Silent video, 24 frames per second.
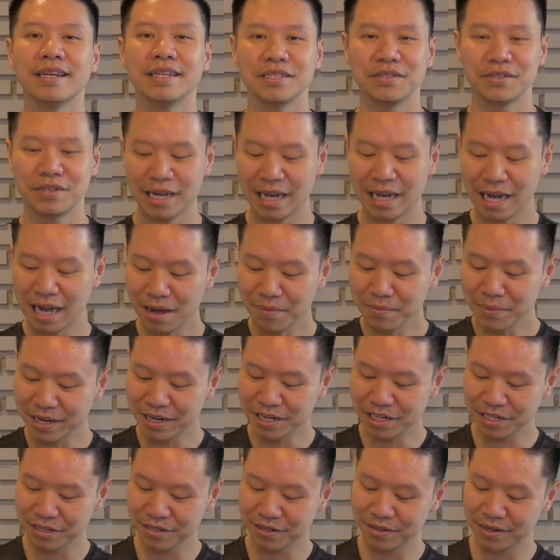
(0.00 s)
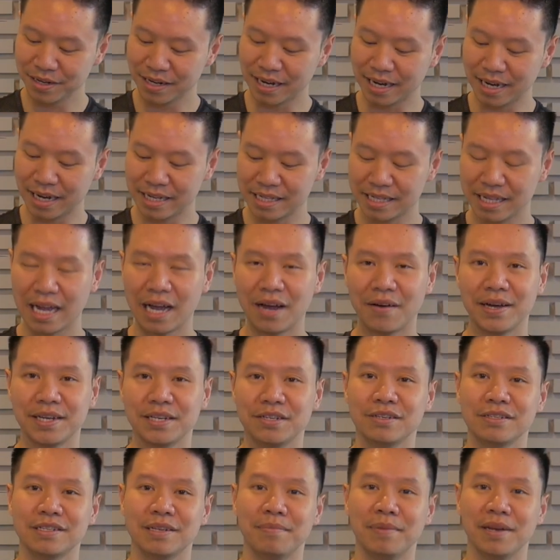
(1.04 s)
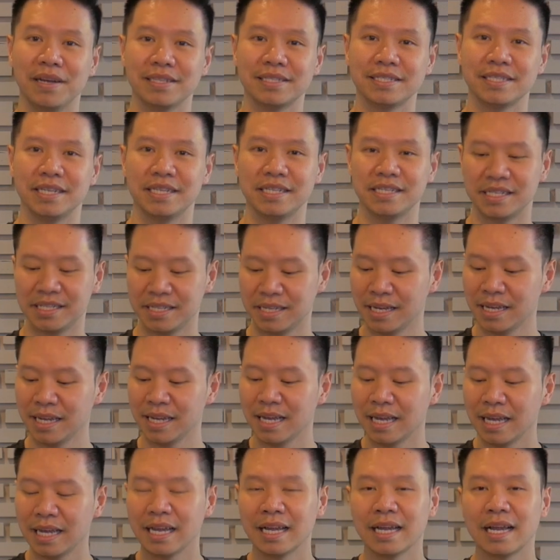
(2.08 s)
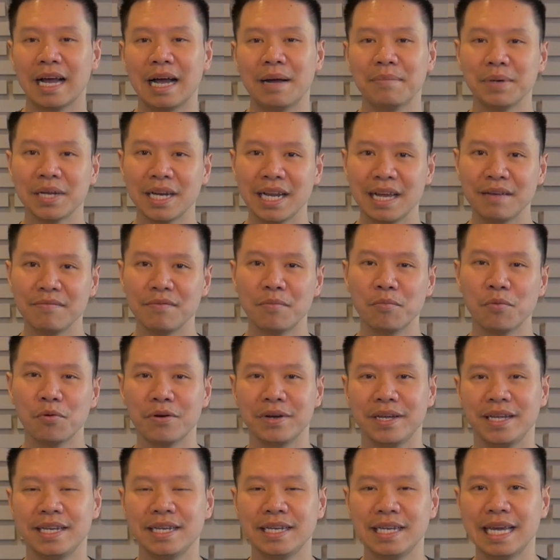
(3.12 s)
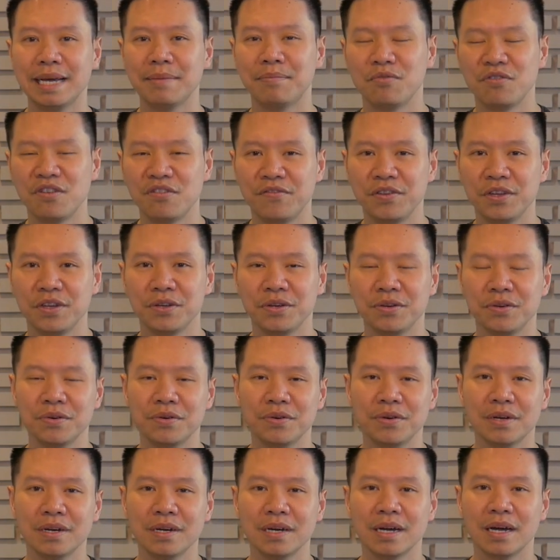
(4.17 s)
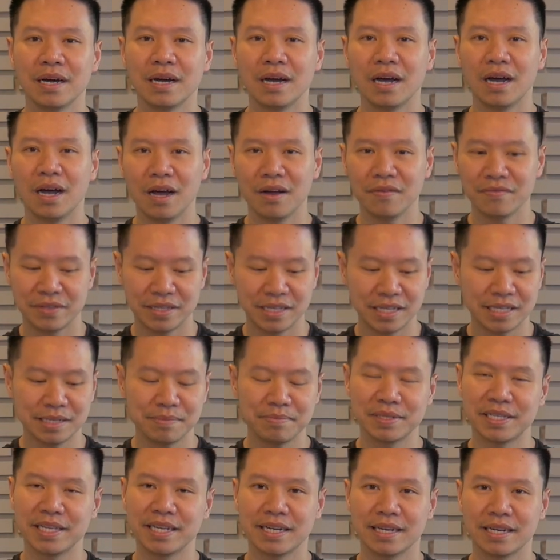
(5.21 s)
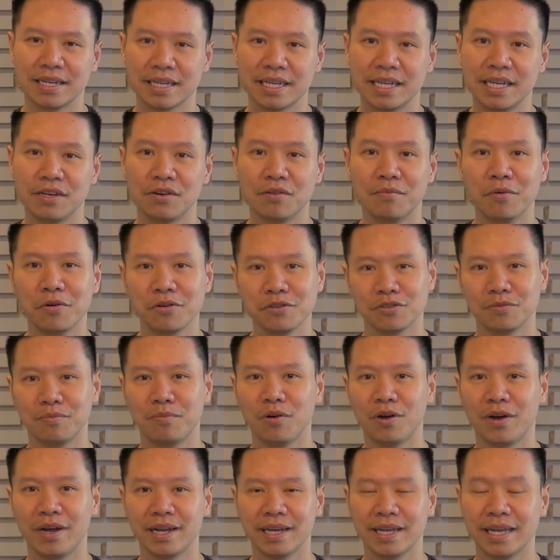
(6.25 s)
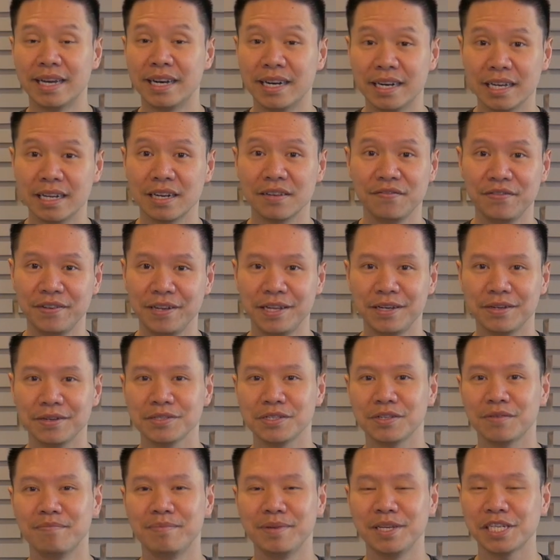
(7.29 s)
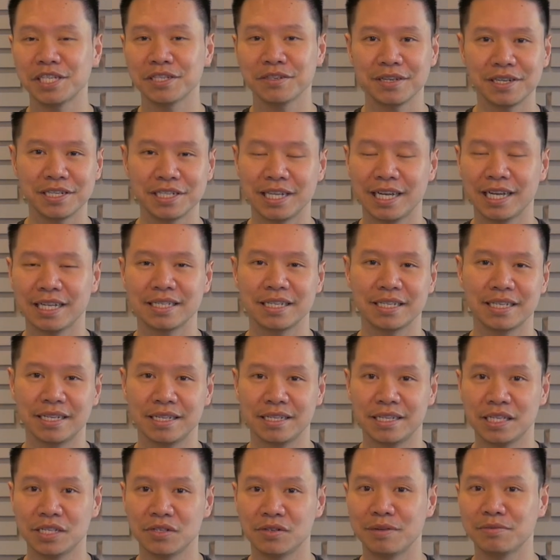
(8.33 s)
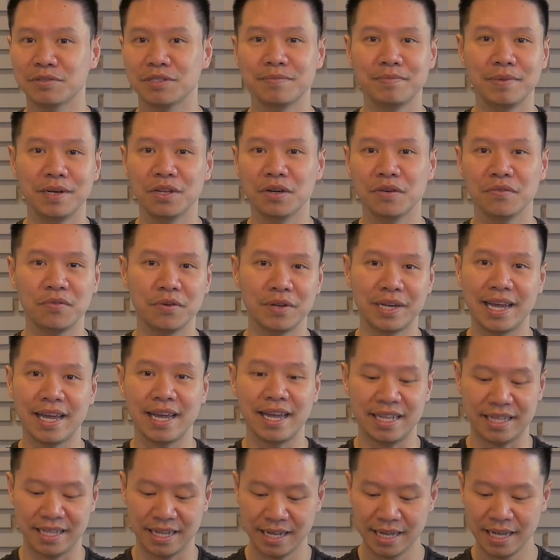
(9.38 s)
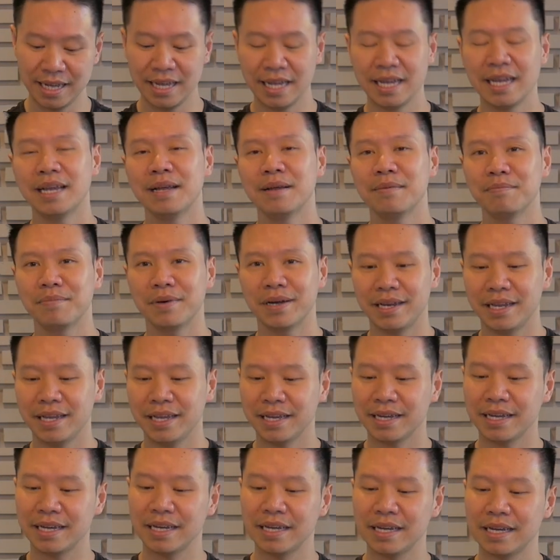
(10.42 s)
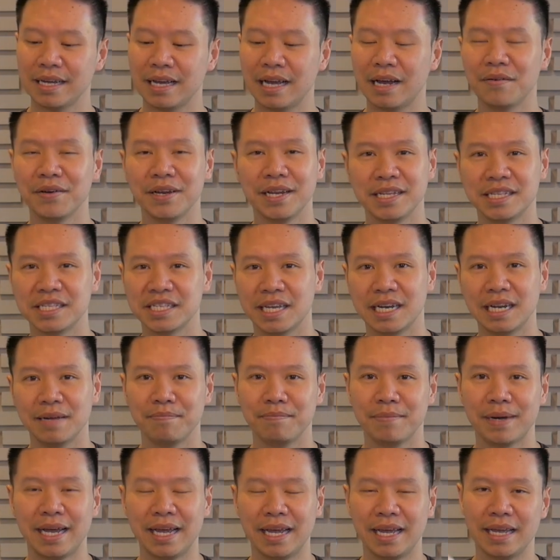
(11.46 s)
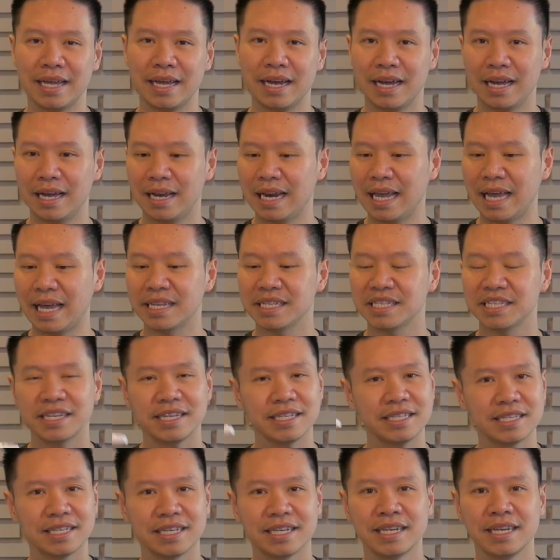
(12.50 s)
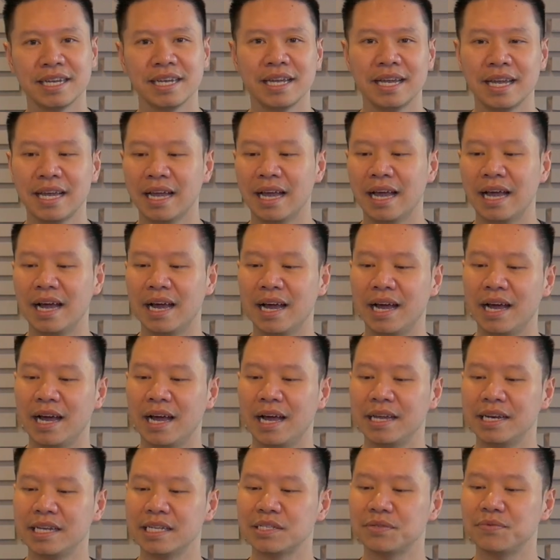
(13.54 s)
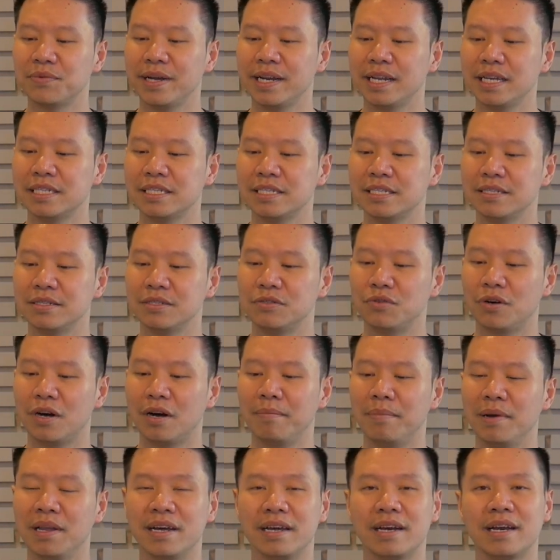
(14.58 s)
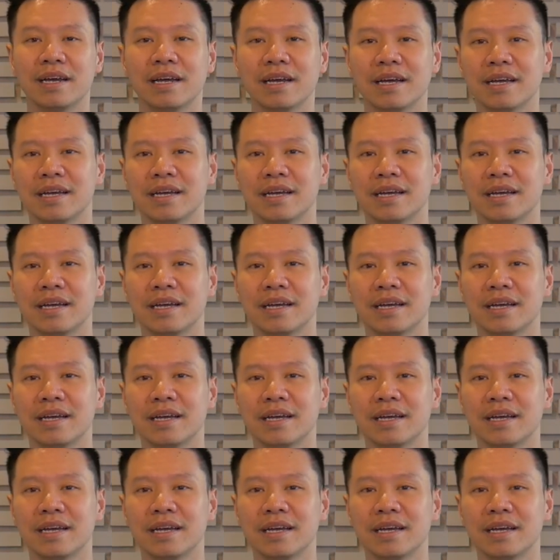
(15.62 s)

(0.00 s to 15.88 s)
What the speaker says: So now I'm going to show you guys how I do the blood test. I'm going to have a more in-depth review of this particular Keto Mojo product in another video, so be sure to check the description below for that. But here I already set up my lancet and it's ready to draw blood.